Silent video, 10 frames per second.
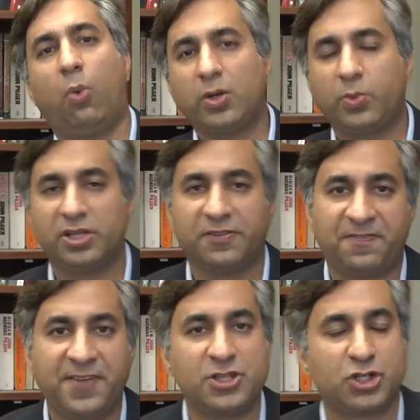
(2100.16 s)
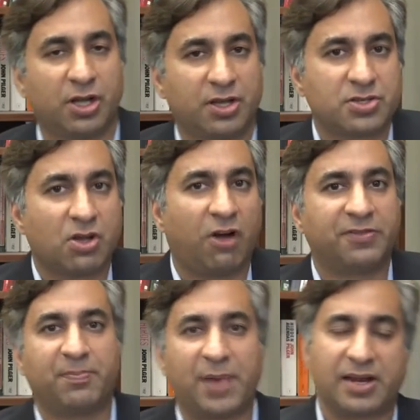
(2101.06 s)
What were the features
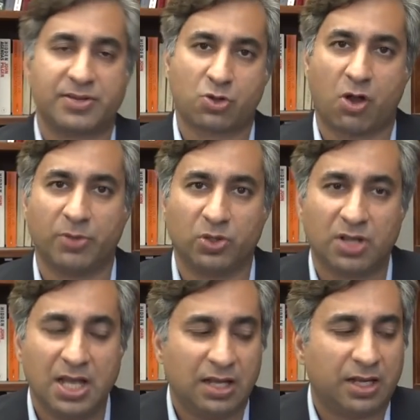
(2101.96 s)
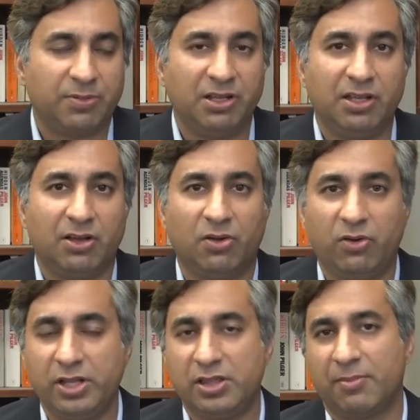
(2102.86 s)
of the Paris Commune? Let me
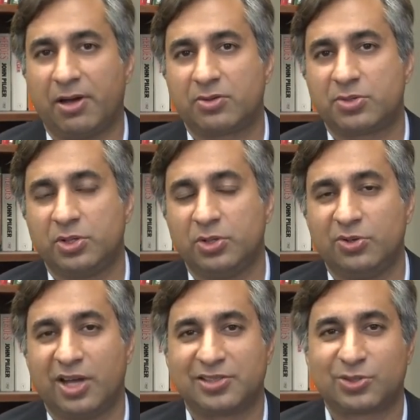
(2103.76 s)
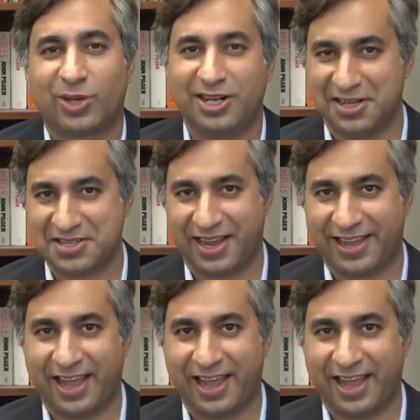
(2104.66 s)
read them out to you as quickly as I